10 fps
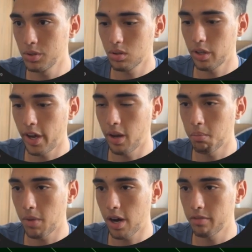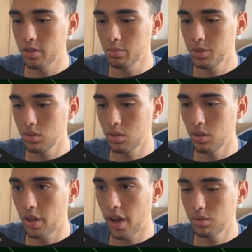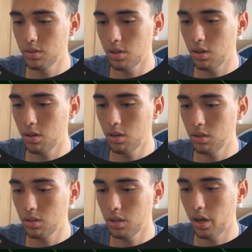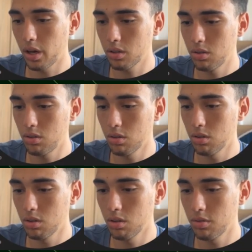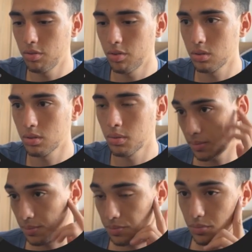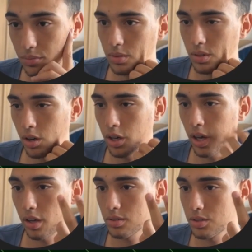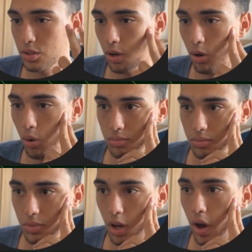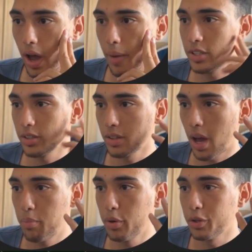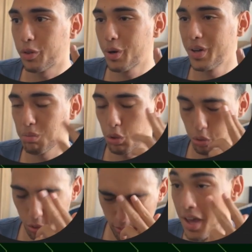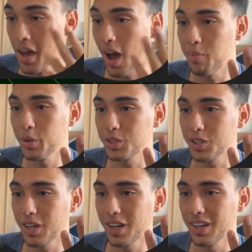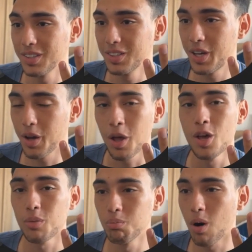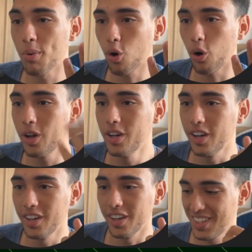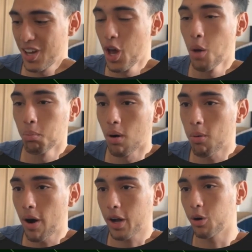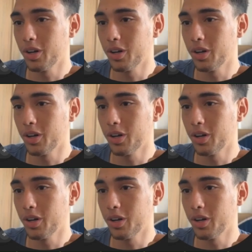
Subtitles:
and ma verbs that are actor. Okay, so I'm so stupid. I put bobo ko. Bobo ako.